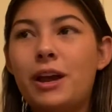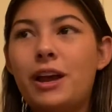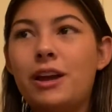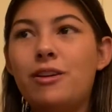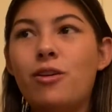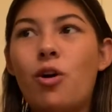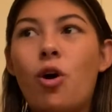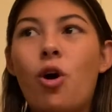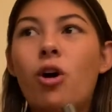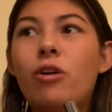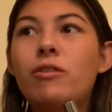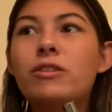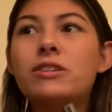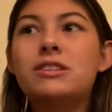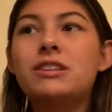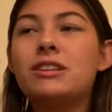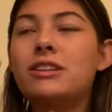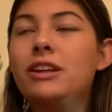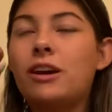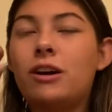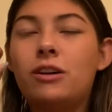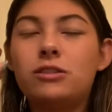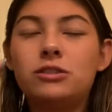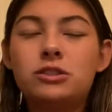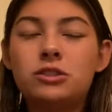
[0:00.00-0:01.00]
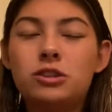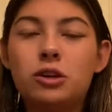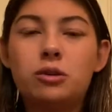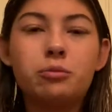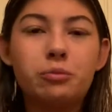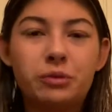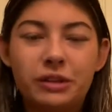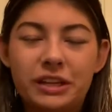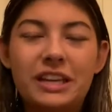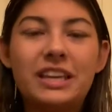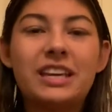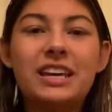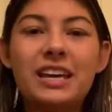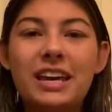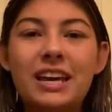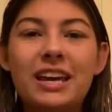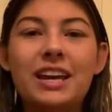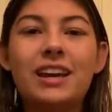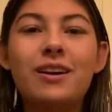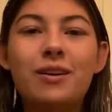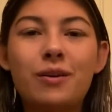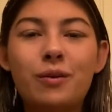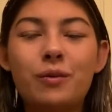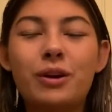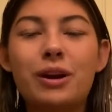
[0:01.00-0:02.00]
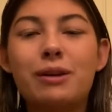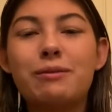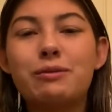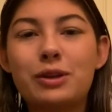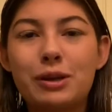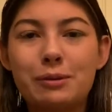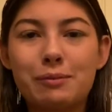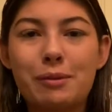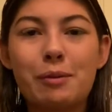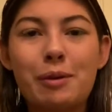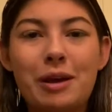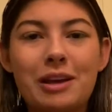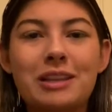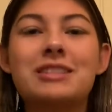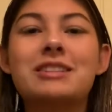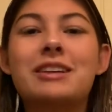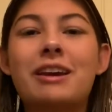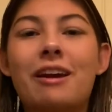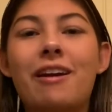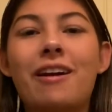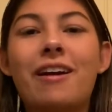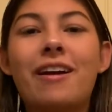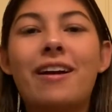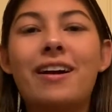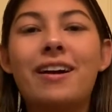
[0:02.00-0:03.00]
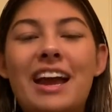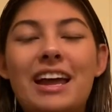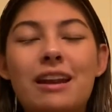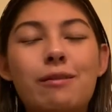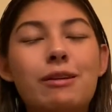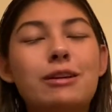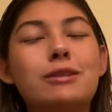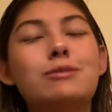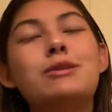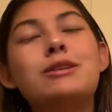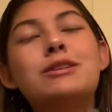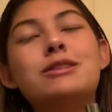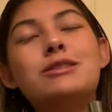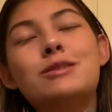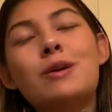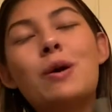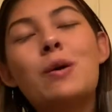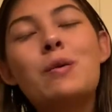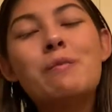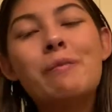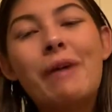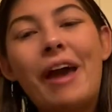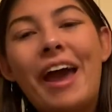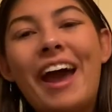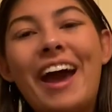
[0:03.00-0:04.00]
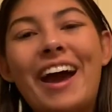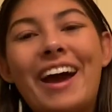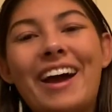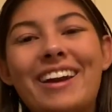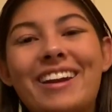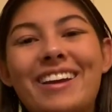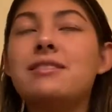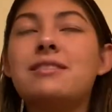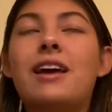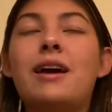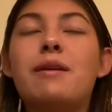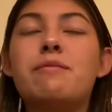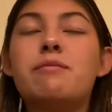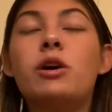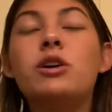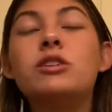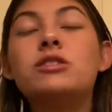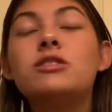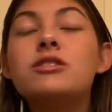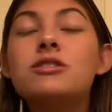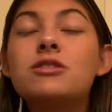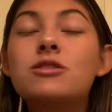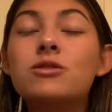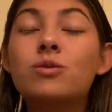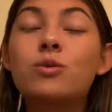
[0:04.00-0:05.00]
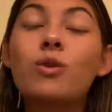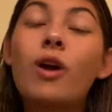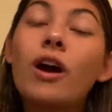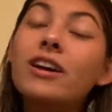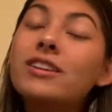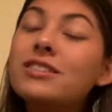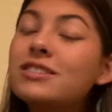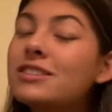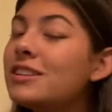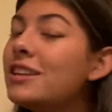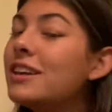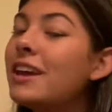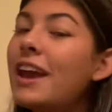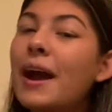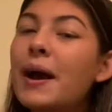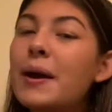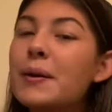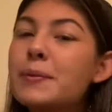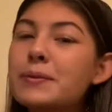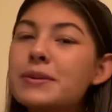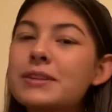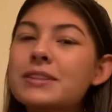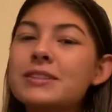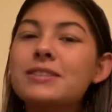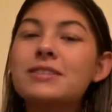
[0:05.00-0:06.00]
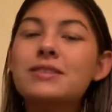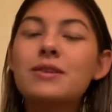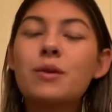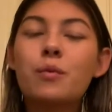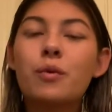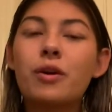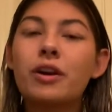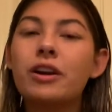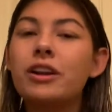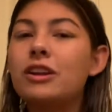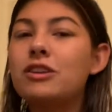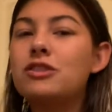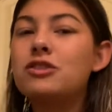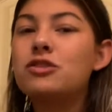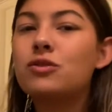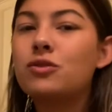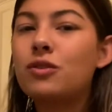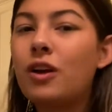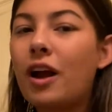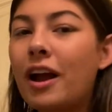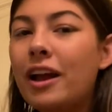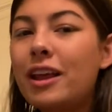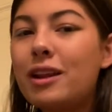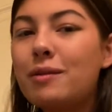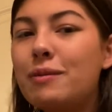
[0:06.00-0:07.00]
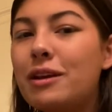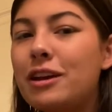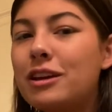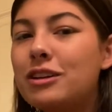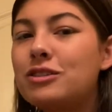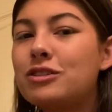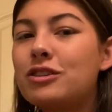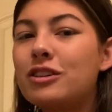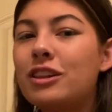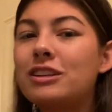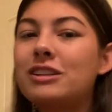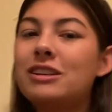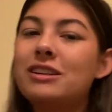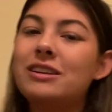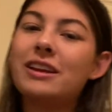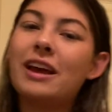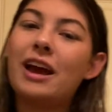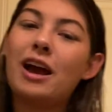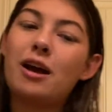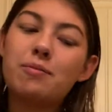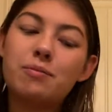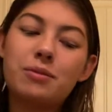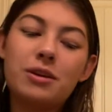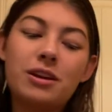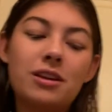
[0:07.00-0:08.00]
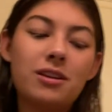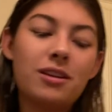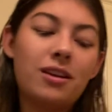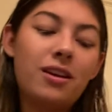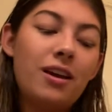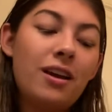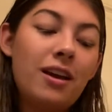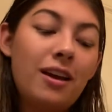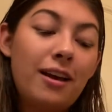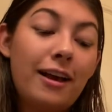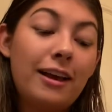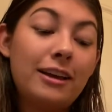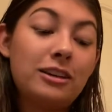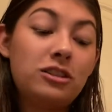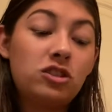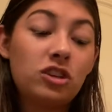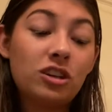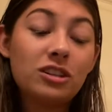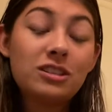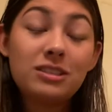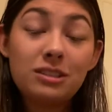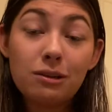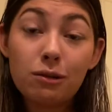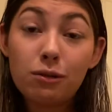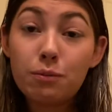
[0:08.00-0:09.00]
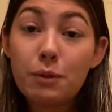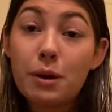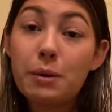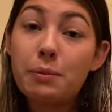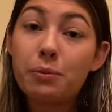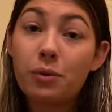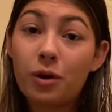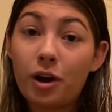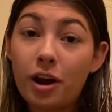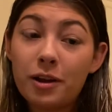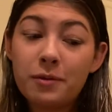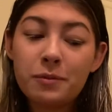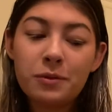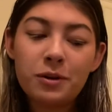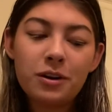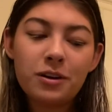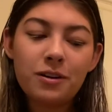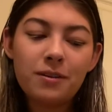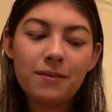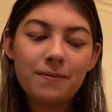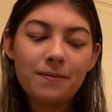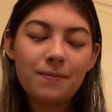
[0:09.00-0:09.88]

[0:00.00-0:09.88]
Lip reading: and all of a sudden like I'll start blinking when I'm doing my mascara. And it makes me so mad. And that monstrosity happens. We're gonna try to make sure that didn't happen. It just did with my primer,